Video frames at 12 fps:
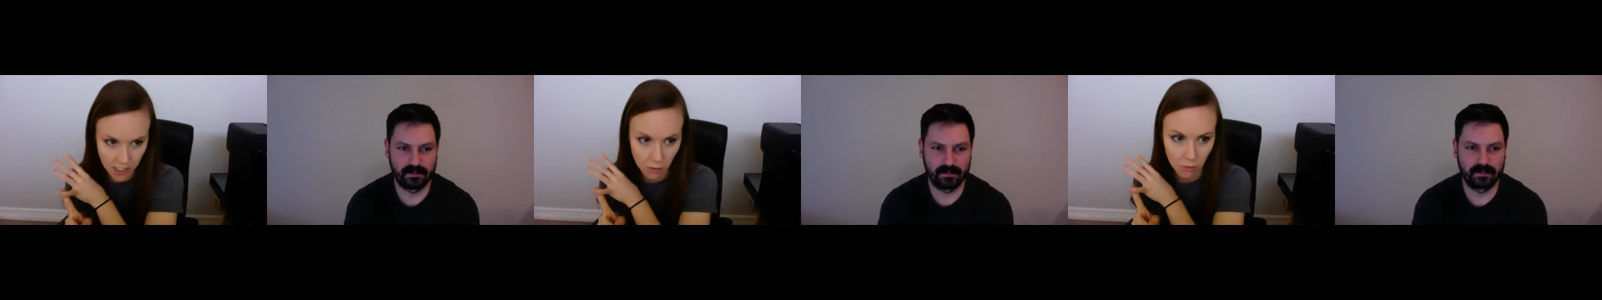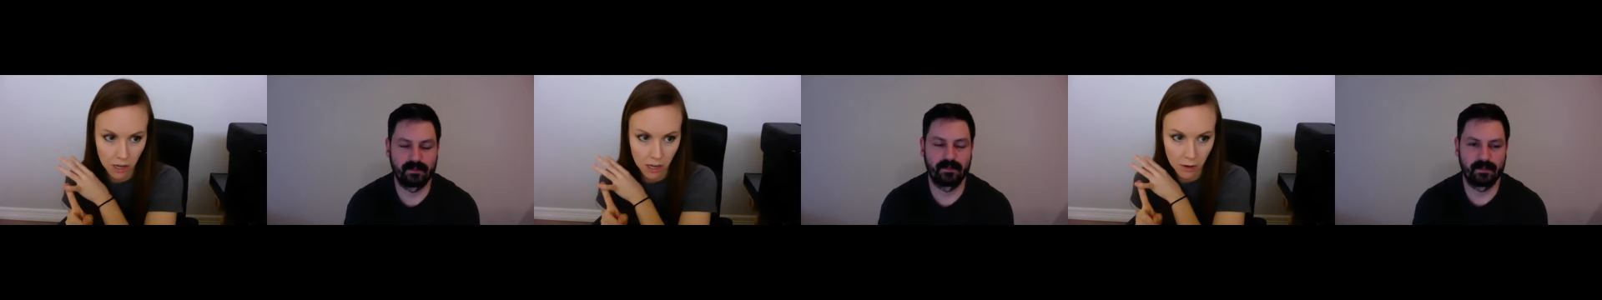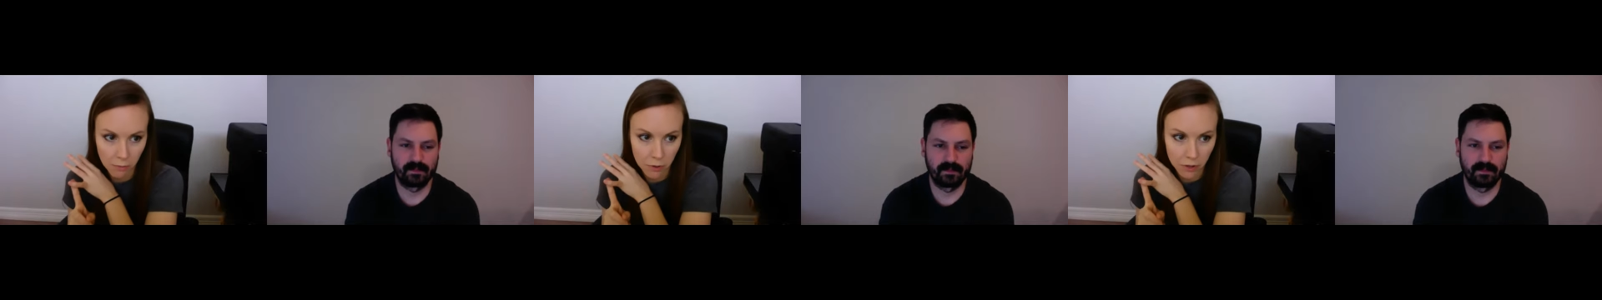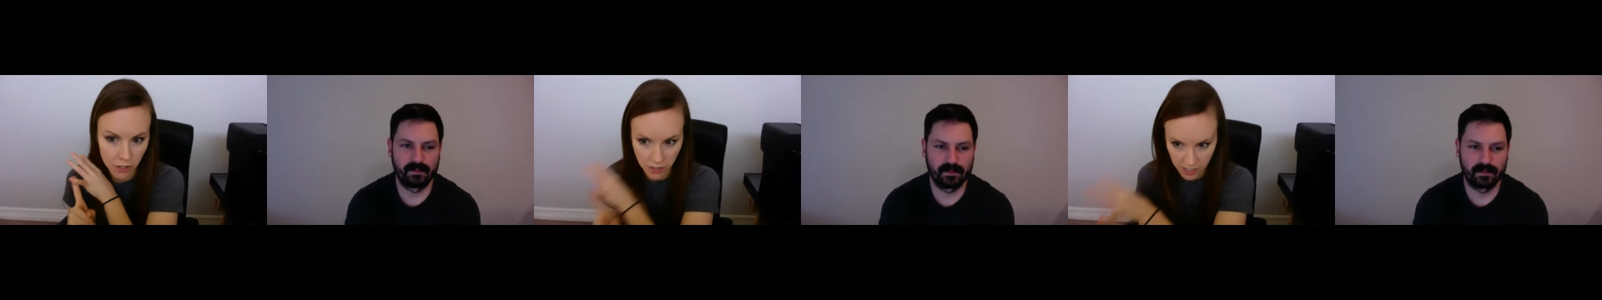Speaker 1: that we
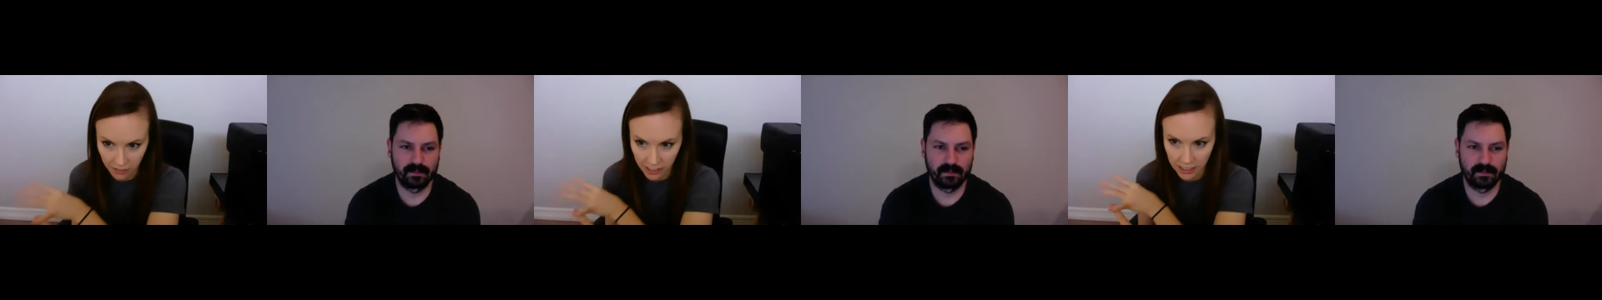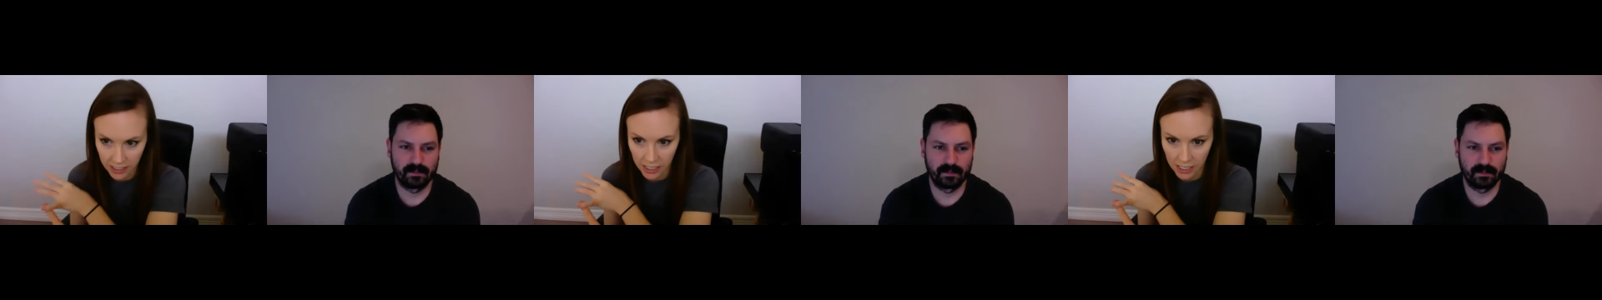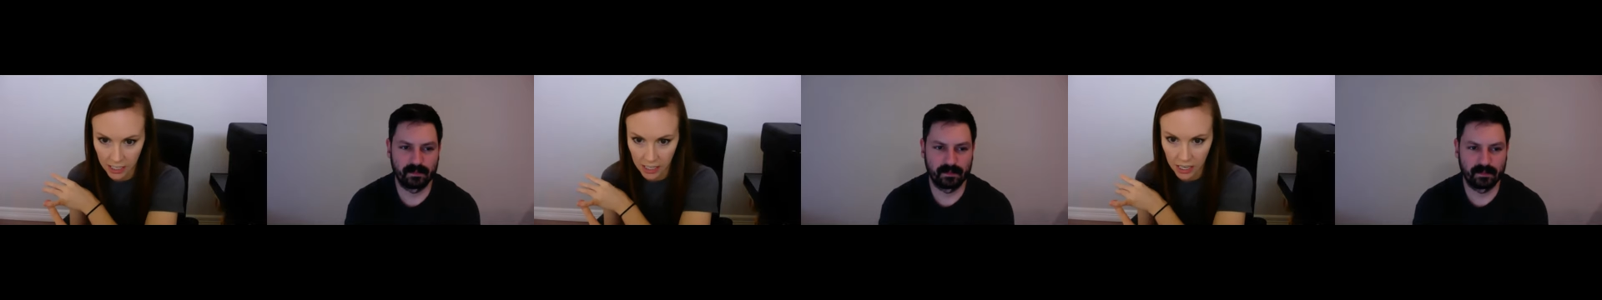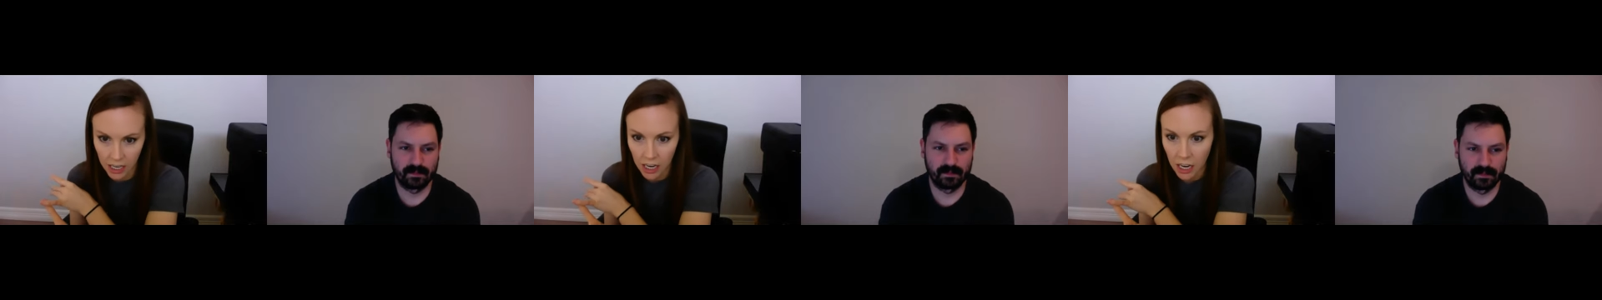produced everything
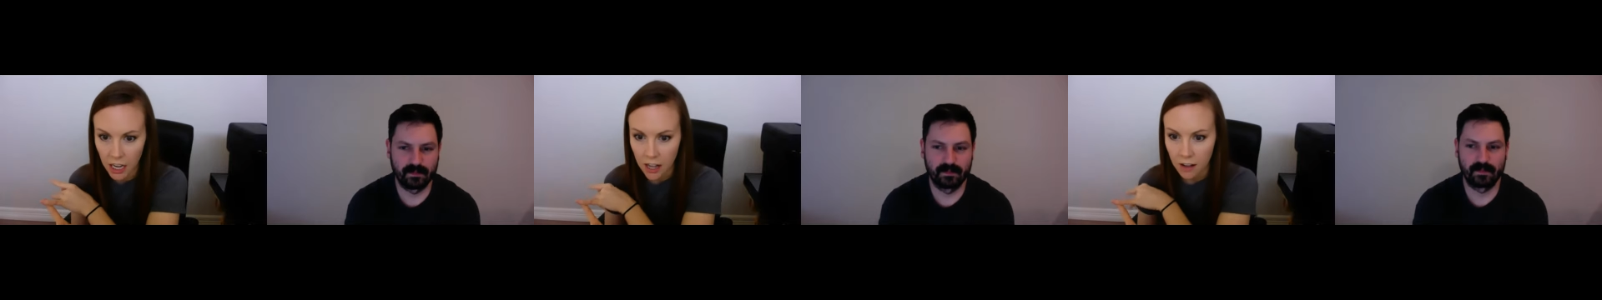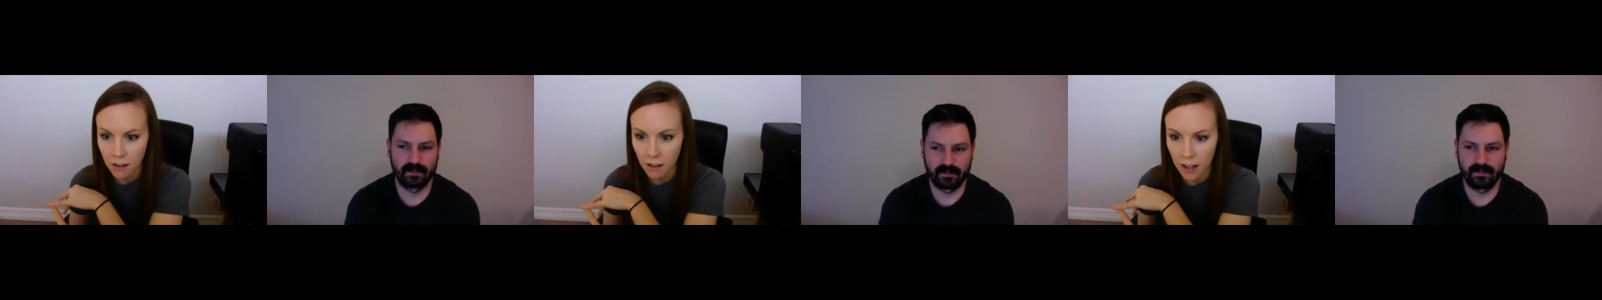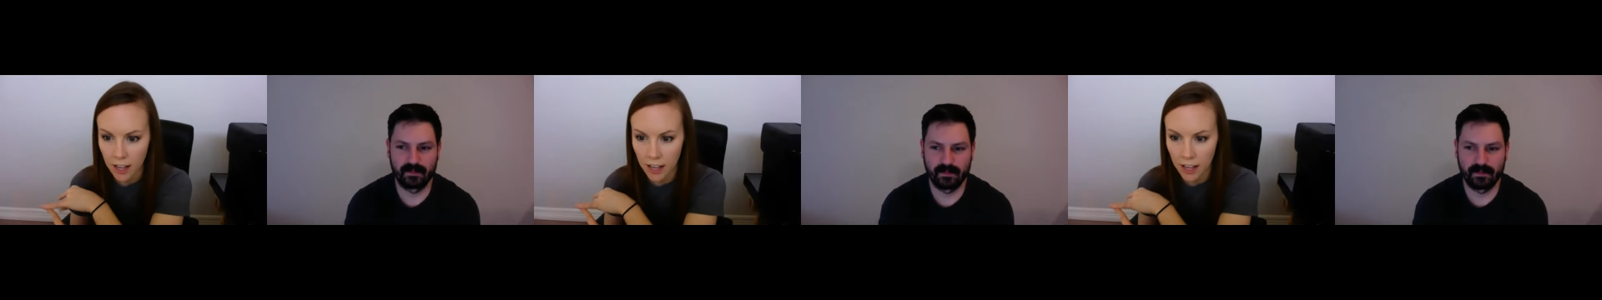in.